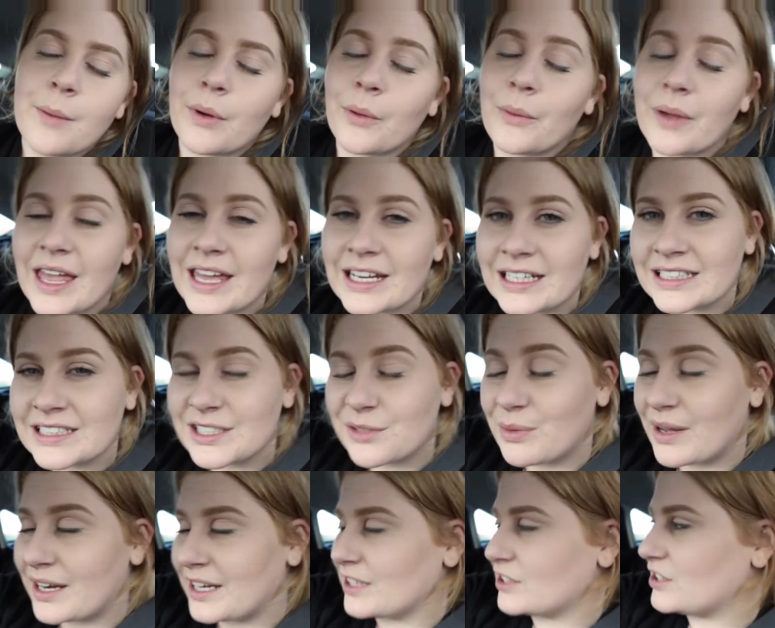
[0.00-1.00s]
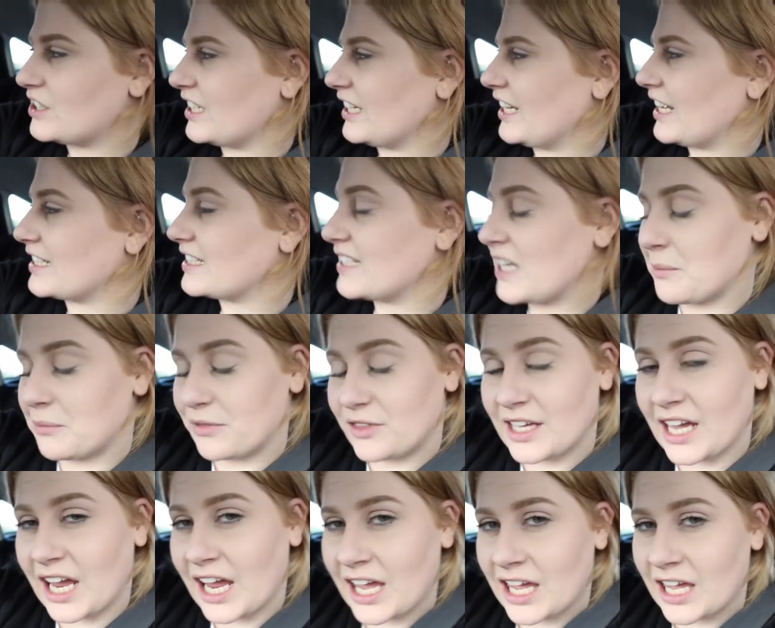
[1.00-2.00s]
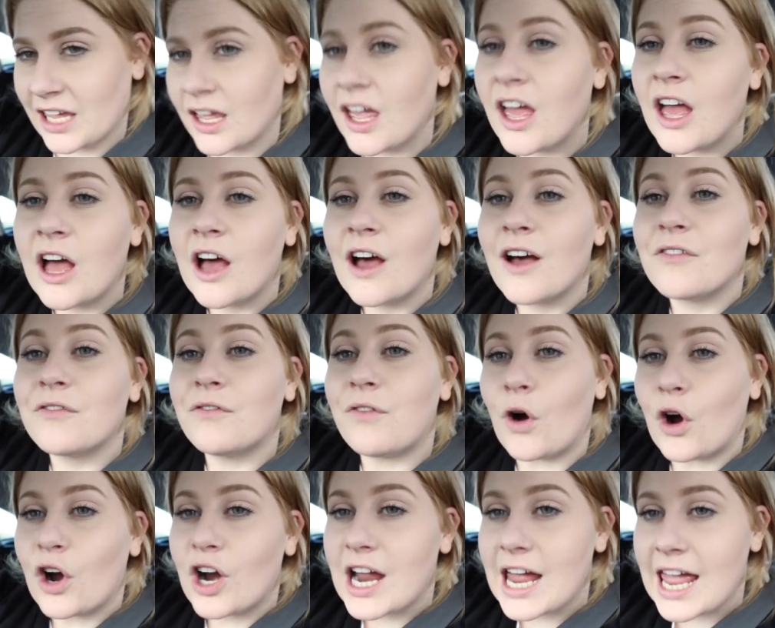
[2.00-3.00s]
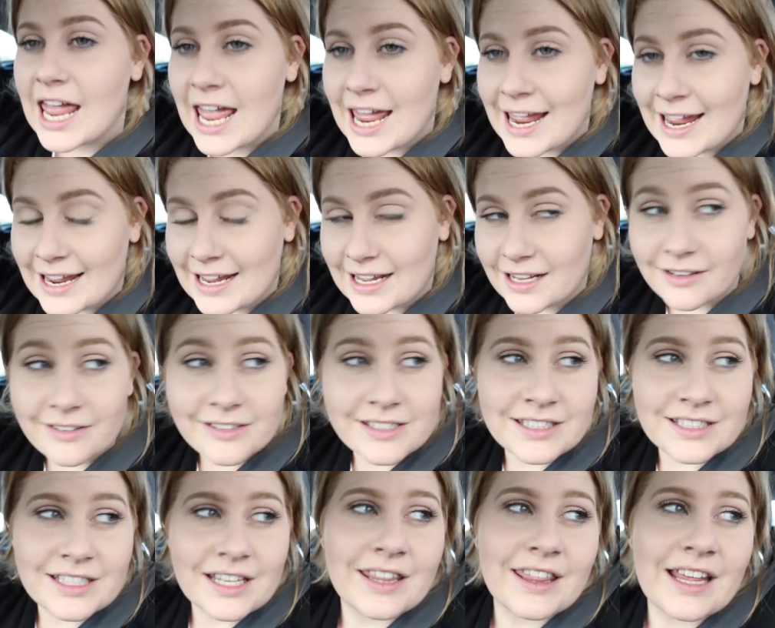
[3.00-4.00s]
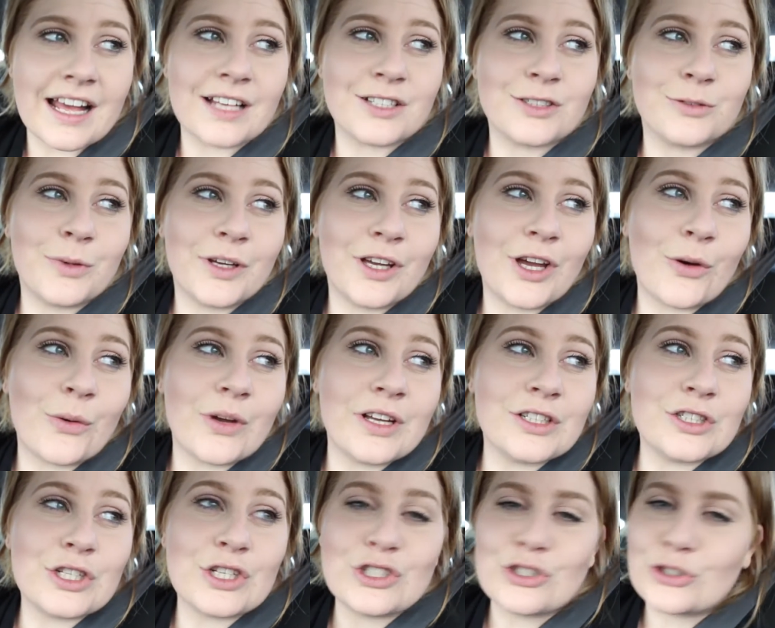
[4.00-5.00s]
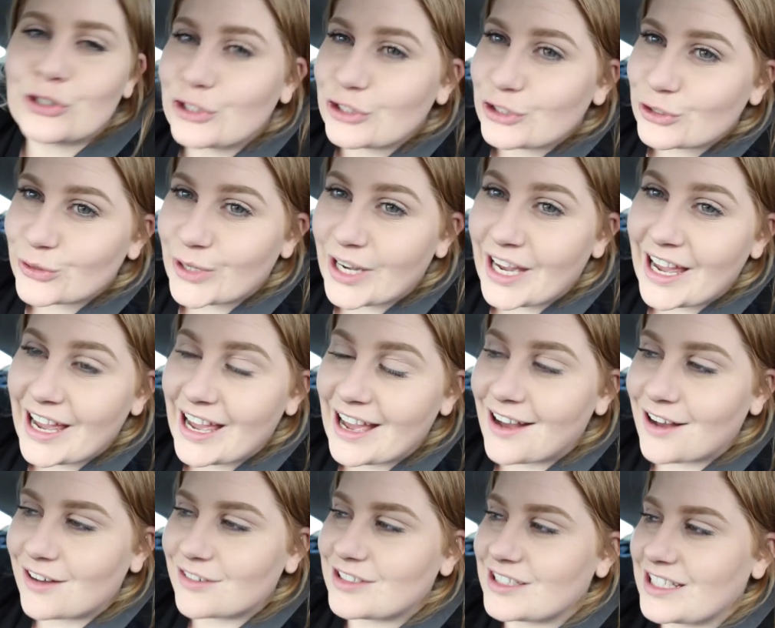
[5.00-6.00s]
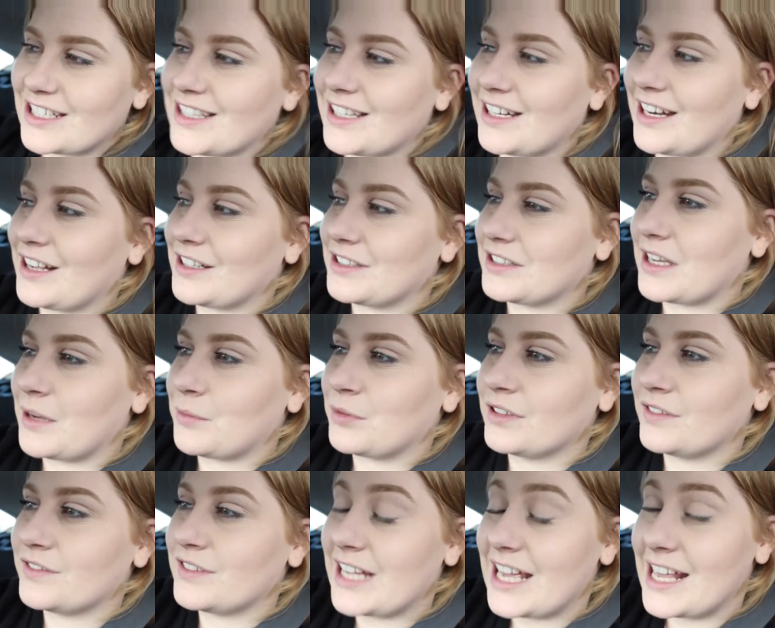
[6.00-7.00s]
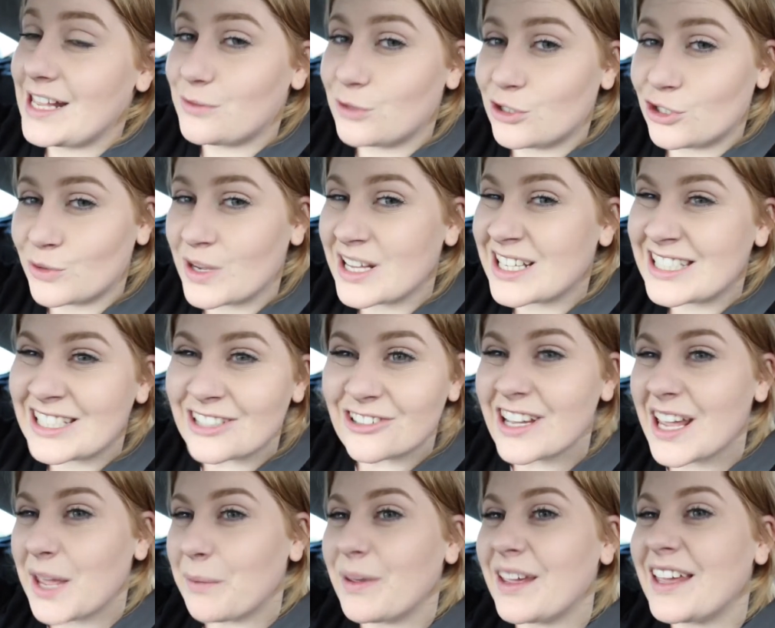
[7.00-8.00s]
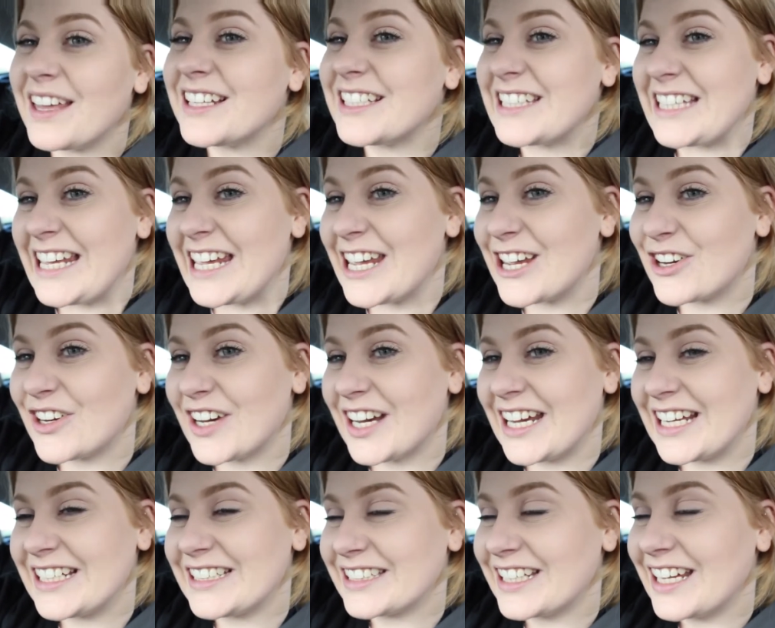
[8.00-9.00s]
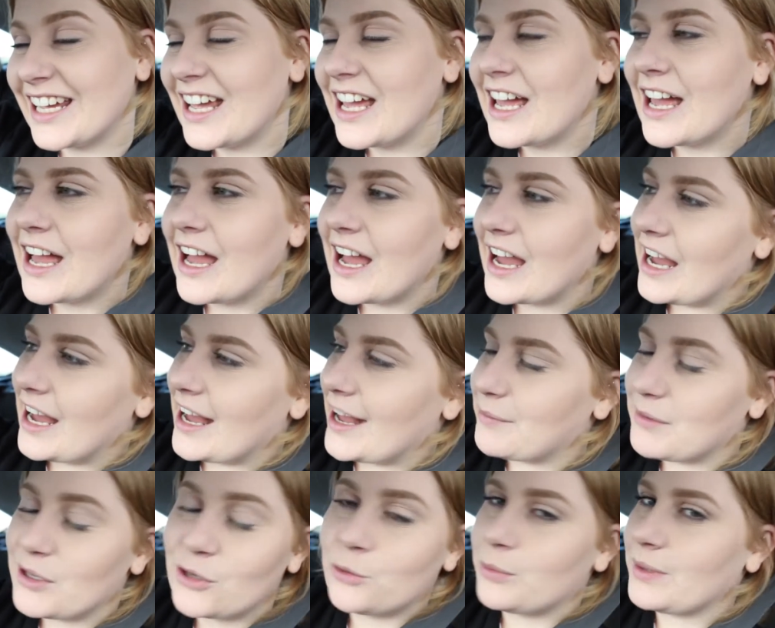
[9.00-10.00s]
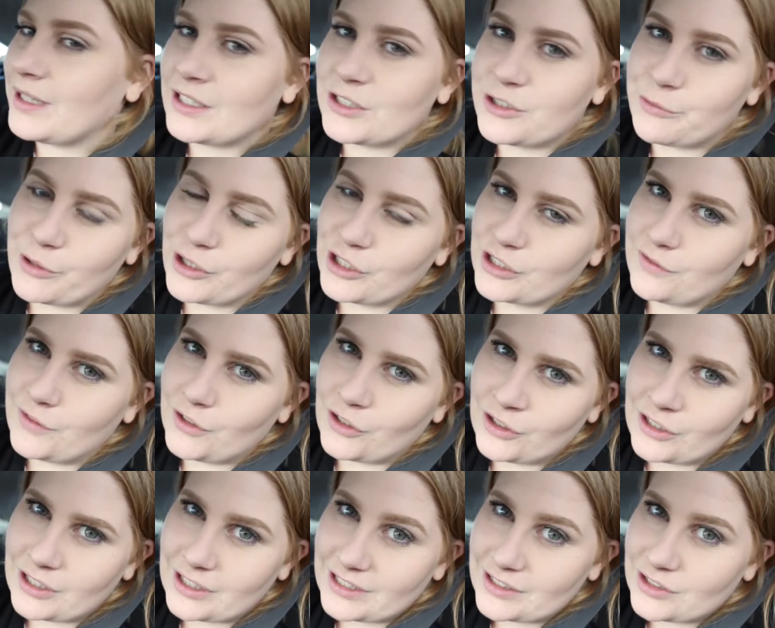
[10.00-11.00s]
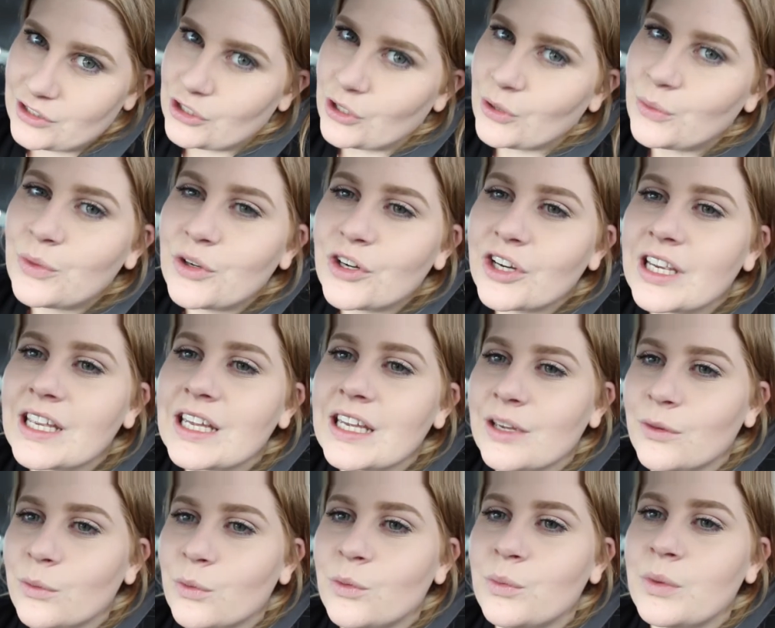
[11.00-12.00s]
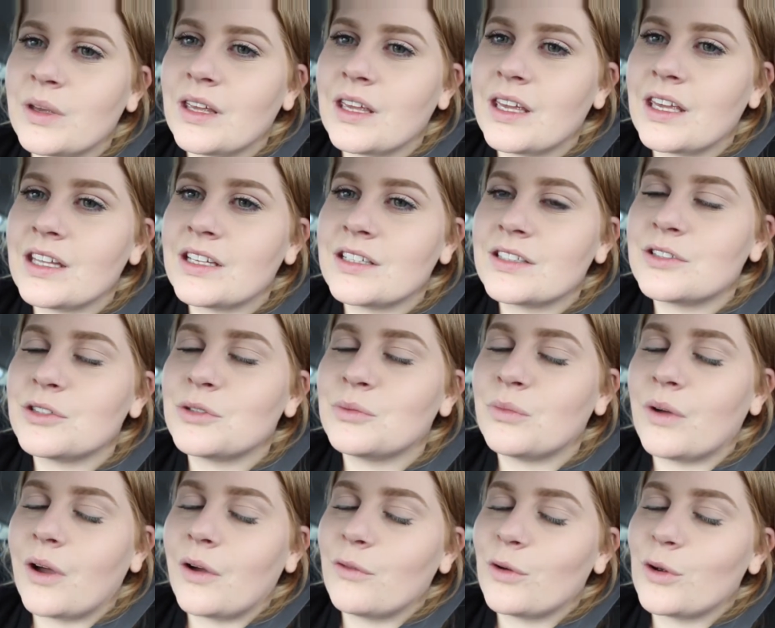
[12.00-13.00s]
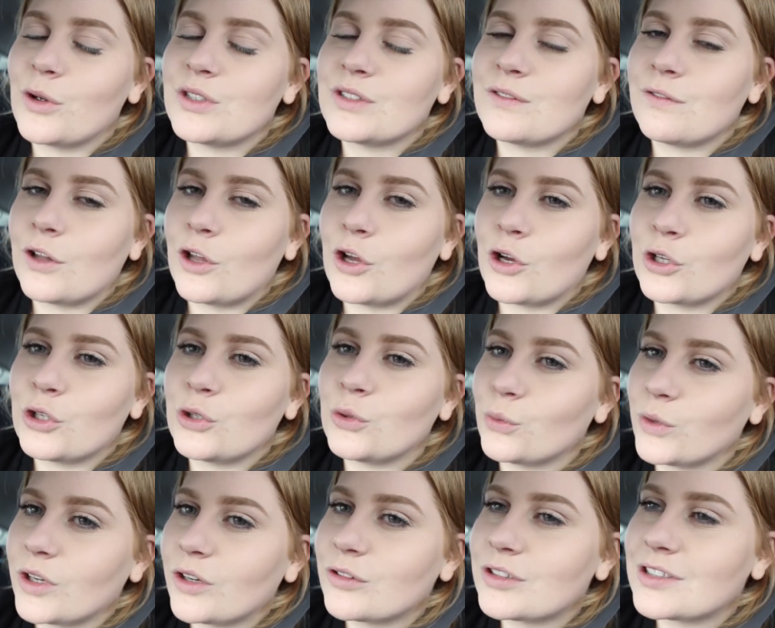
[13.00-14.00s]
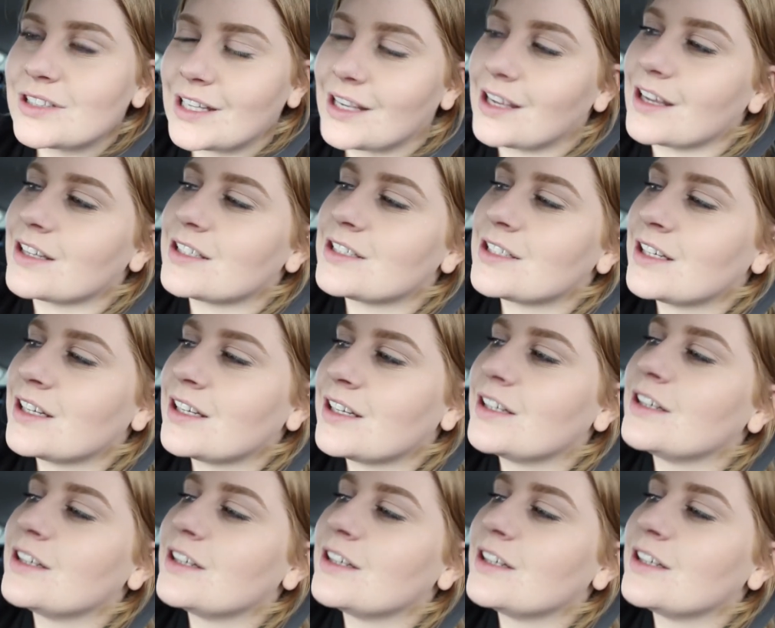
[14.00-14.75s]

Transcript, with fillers: but we're heading to Bunnings to get something for our house that we're going to do to our house in the next couple of days, which we're still keeping a secret. Um, it will be in tomorrow's vlog, guys. Don't worry, it will be in tomorrow's vlog. You will see it